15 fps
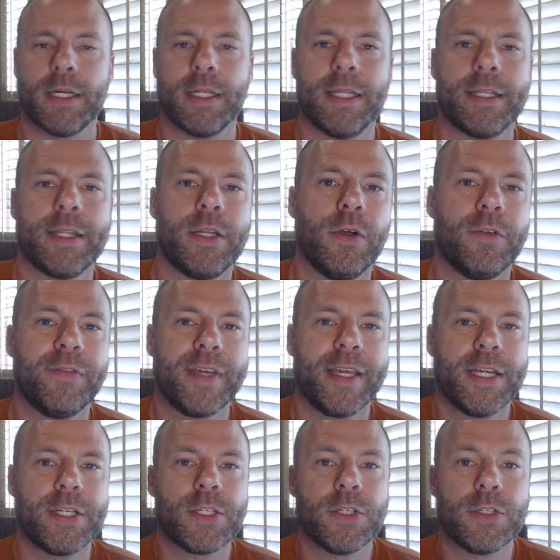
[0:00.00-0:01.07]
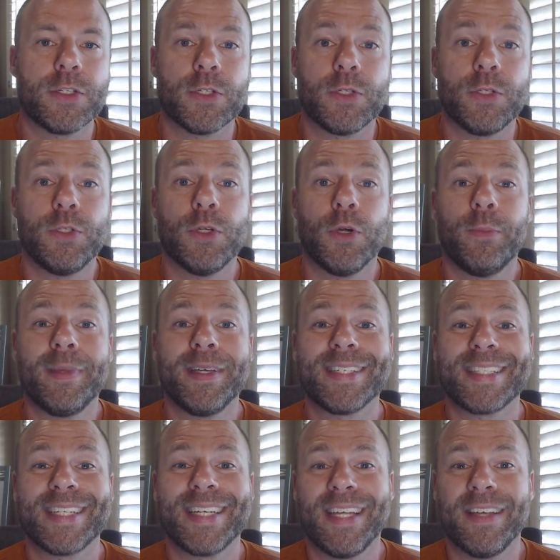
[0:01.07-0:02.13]
Click the notifications so you don't
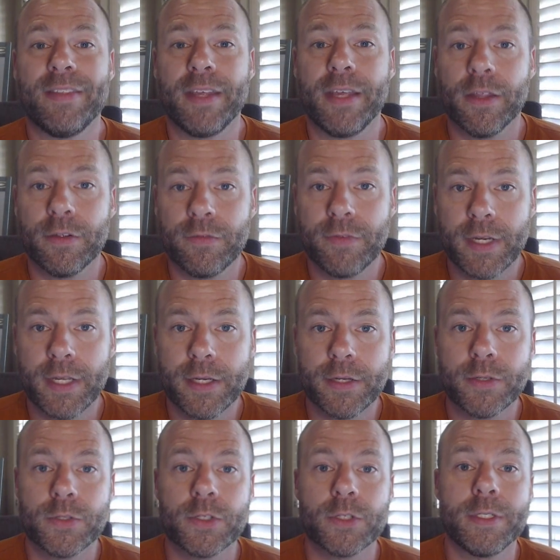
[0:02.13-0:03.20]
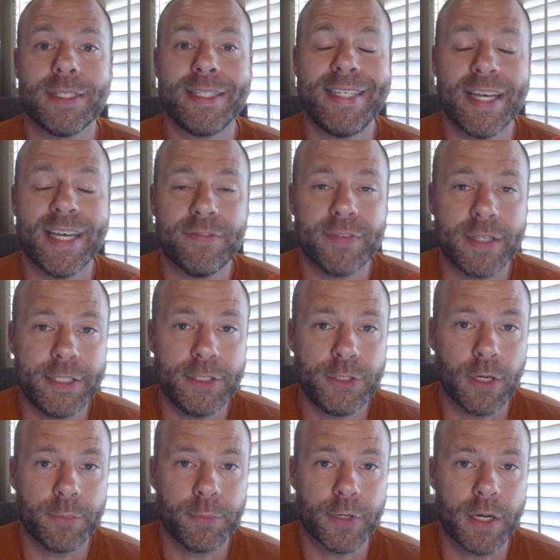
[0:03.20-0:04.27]
miss any of the other videos. Definitely
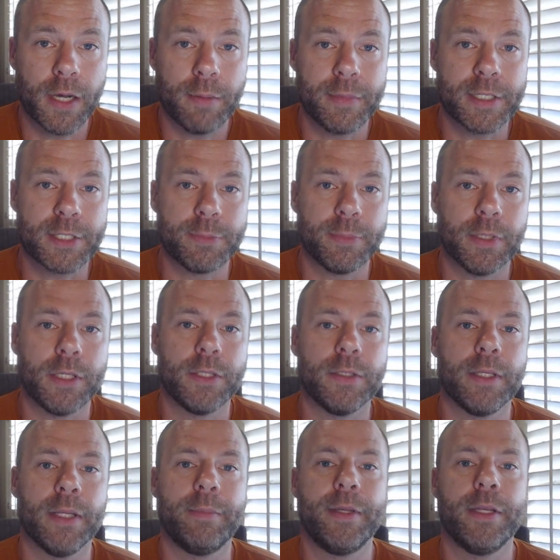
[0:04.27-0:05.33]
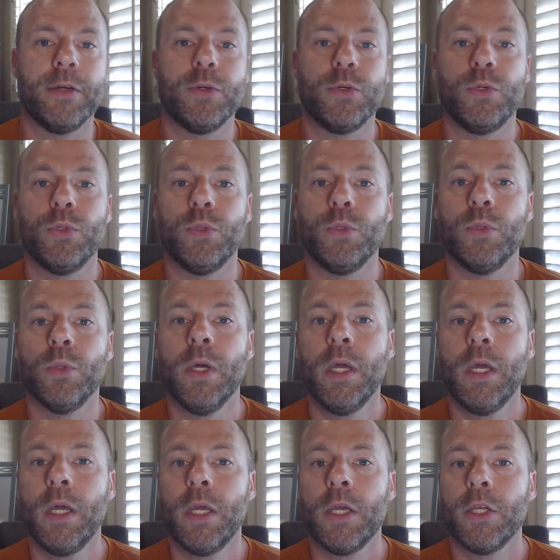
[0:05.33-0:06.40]
drop your comments below. Let me know who
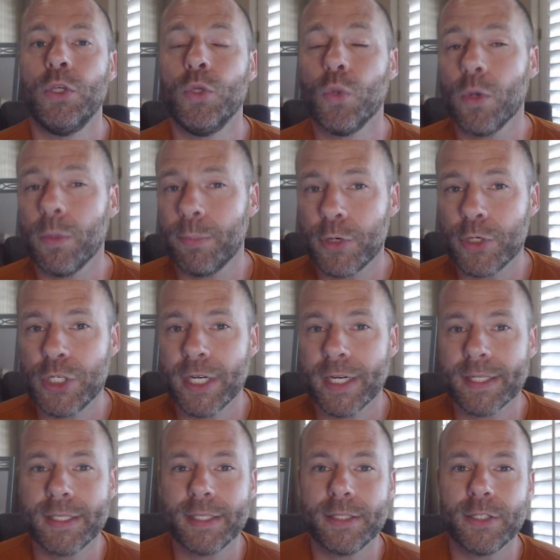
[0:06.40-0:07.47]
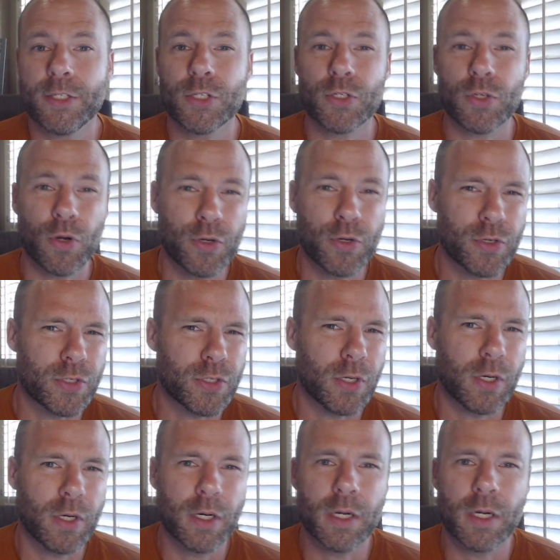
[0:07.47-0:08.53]
your projected starters
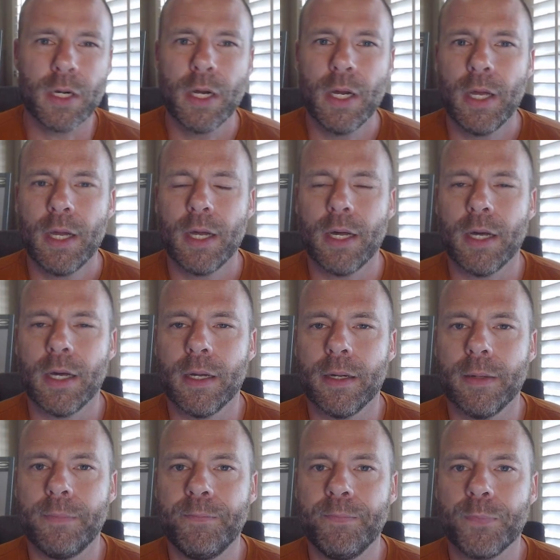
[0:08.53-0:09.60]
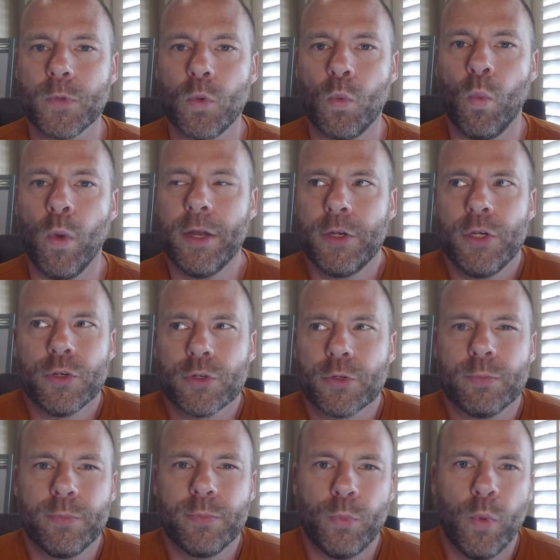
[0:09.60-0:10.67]
are, what
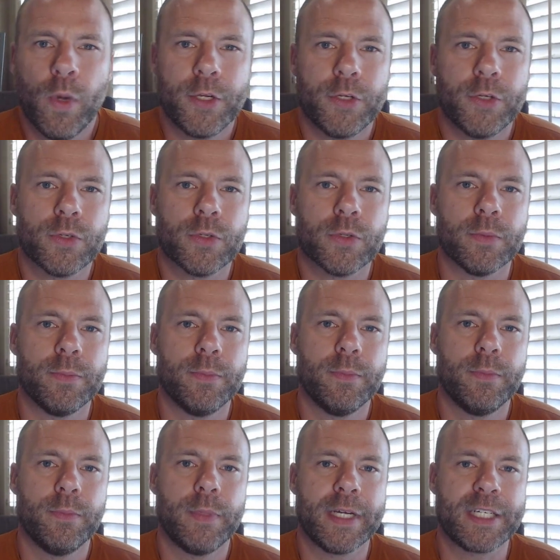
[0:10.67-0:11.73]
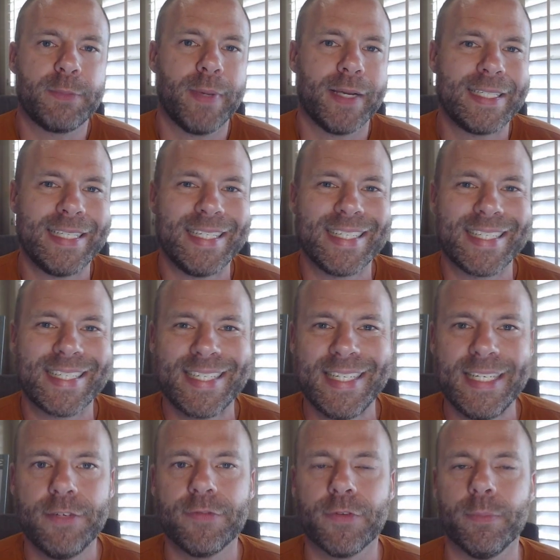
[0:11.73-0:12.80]
you're expecting to
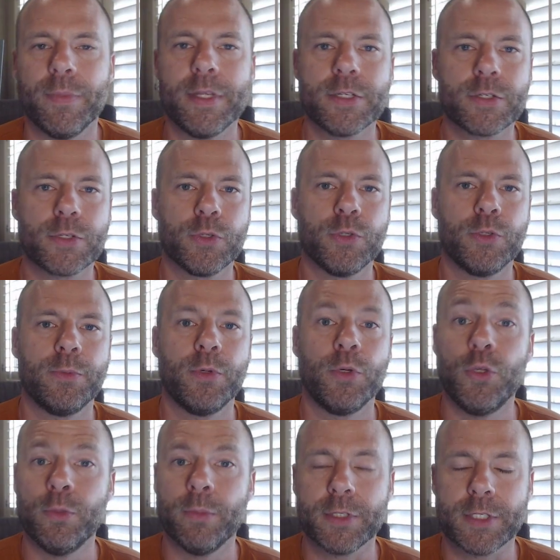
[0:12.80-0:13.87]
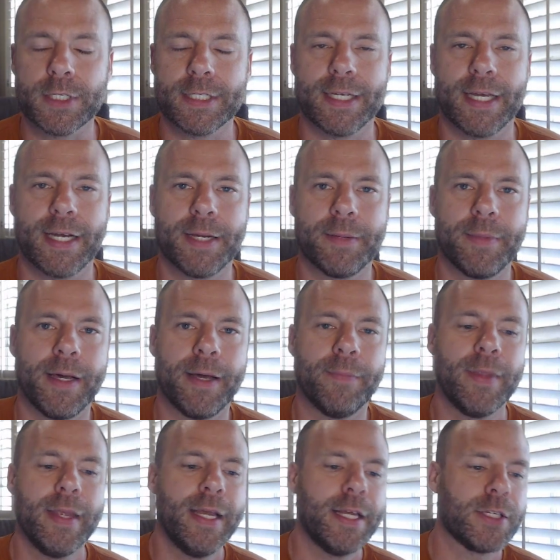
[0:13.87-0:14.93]
see from this group, who you're most excited
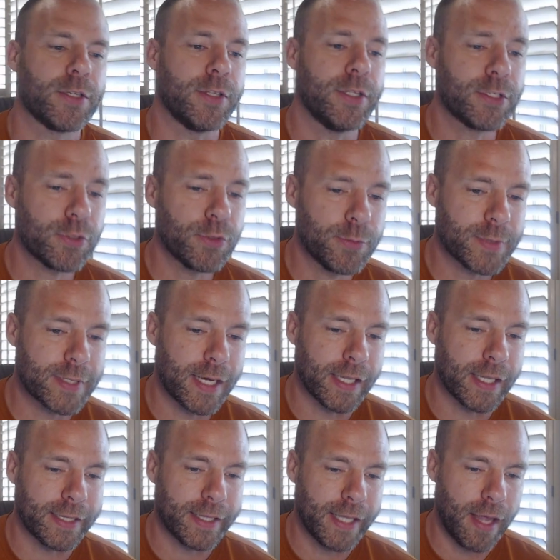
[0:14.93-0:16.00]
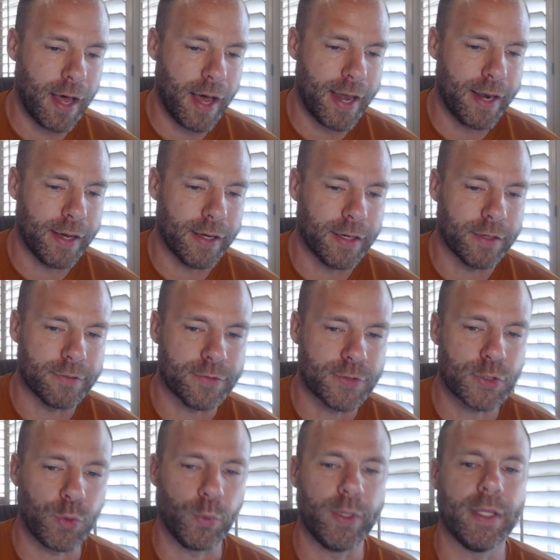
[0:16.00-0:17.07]
about. So this group's got a lot of
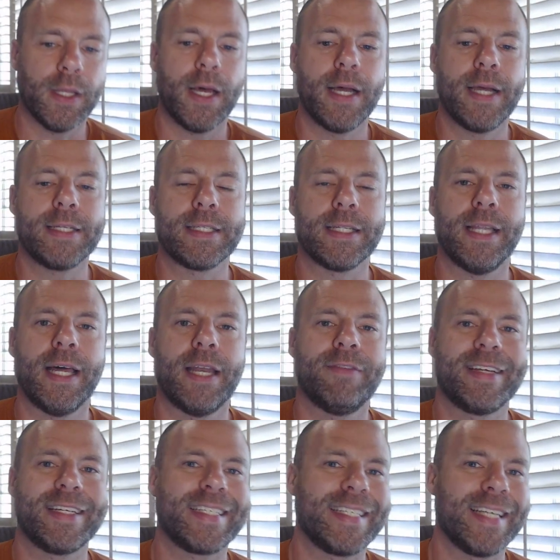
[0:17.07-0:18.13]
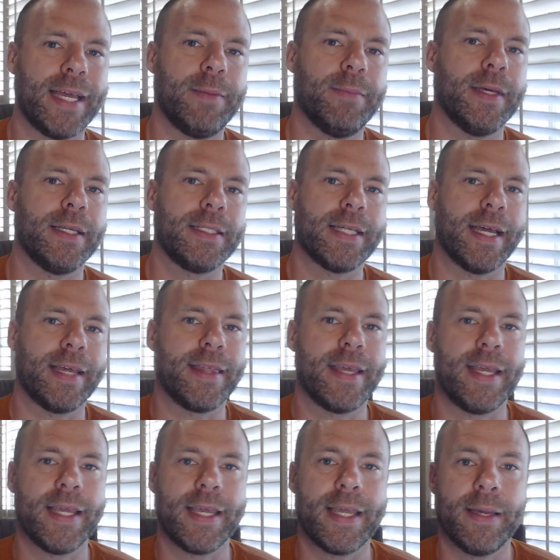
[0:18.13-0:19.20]
storylines, a lot of excitement, I
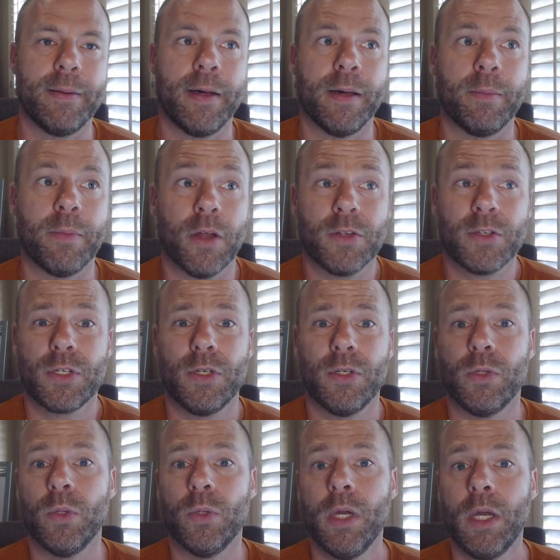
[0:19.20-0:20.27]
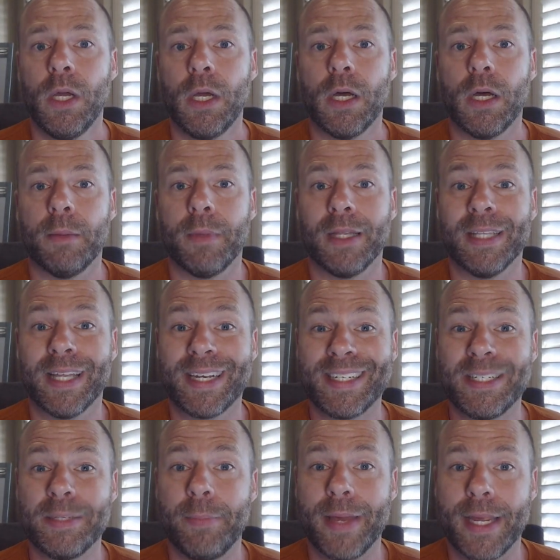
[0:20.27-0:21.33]
think, but also a lot
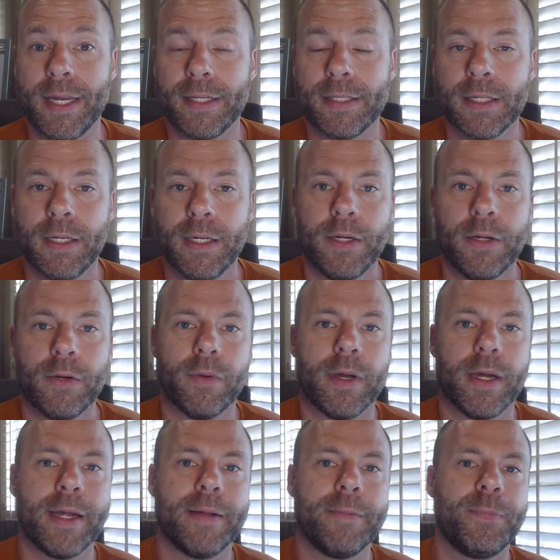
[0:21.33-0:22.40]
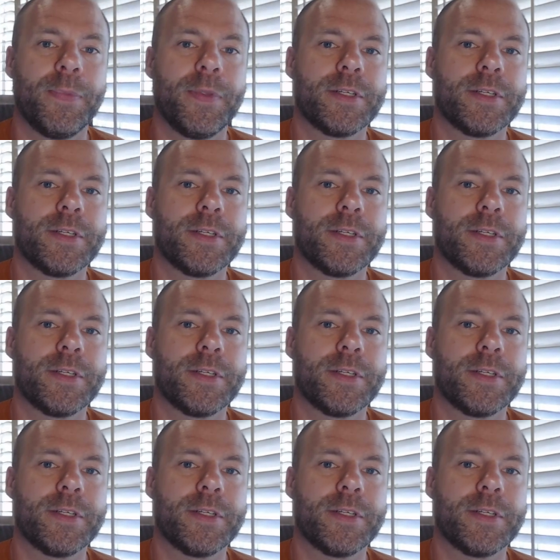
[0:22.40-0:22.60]
of debate, right?